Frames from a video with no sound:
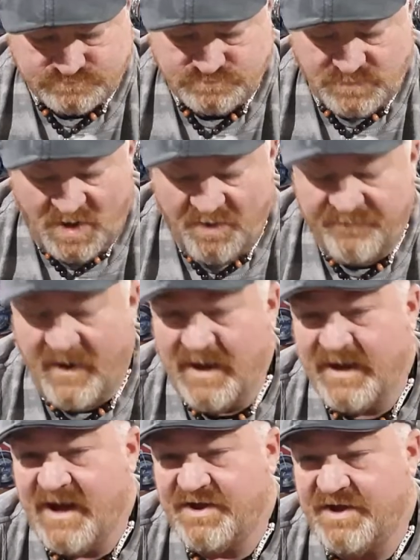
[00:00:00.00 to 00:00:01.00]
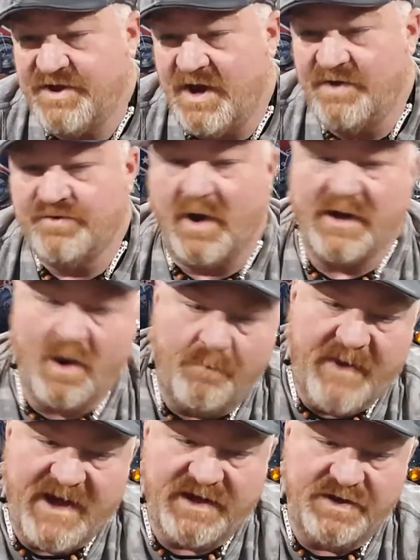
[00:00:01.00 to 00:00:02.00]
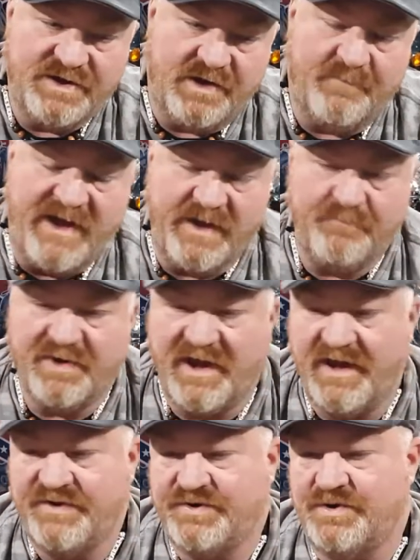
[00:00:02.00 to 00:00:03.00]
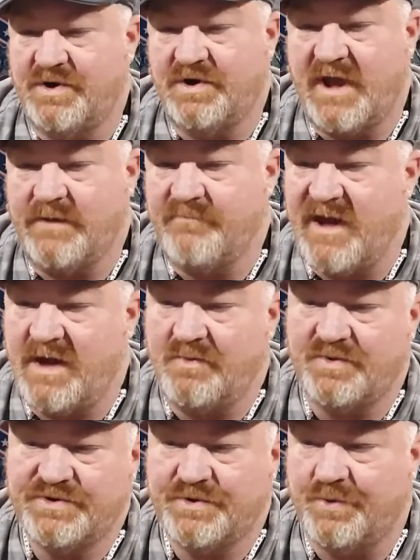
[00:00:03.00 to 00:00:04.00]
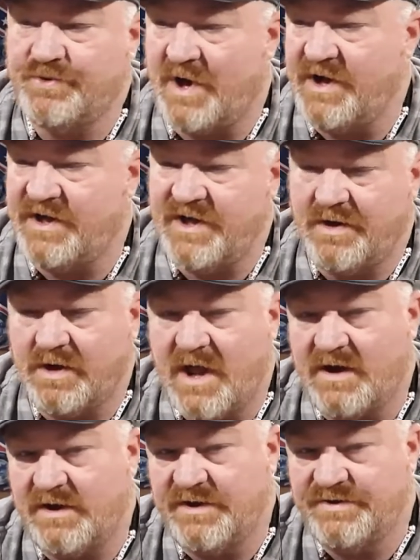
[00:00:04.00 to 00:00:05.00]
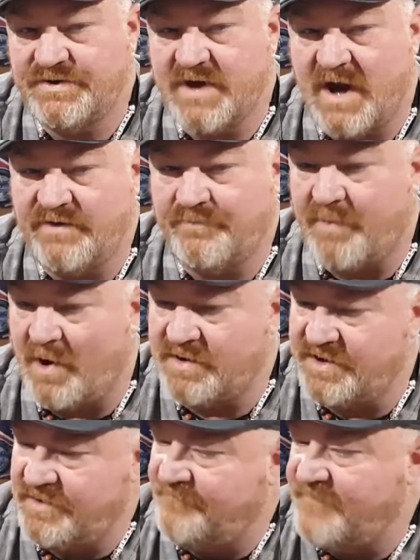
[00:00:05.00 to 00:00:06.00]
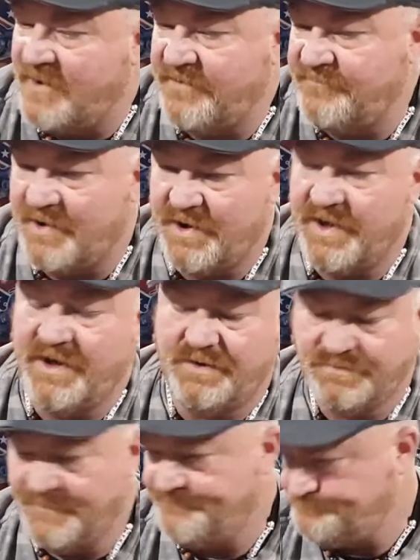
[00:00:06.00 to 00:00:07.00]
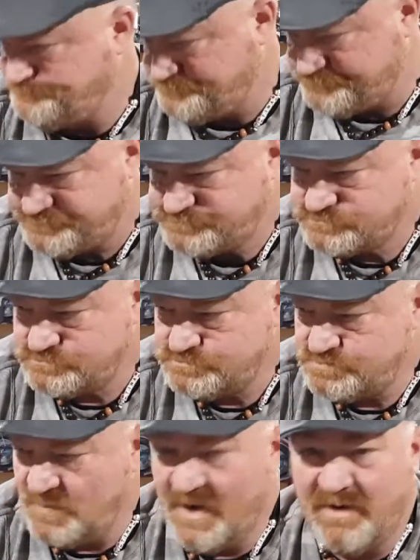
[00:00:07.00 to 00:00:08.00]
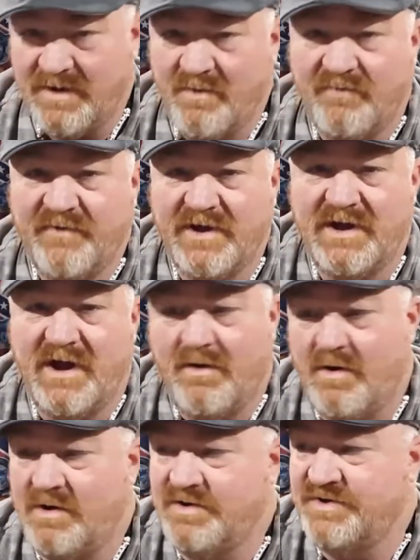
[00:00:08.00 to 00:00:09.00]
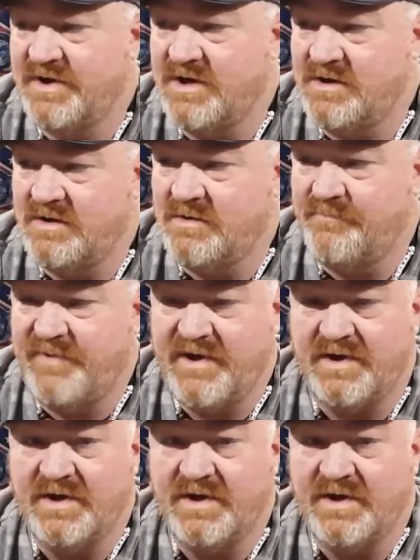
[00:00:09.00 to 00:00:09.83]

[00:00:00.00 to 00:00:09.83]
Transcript: We finally got that done, so I go back into the main place, and they're like, man, we're still trying to get a lot of these guys parked at the very, very end. I'm like, well, fucking how hard is it being?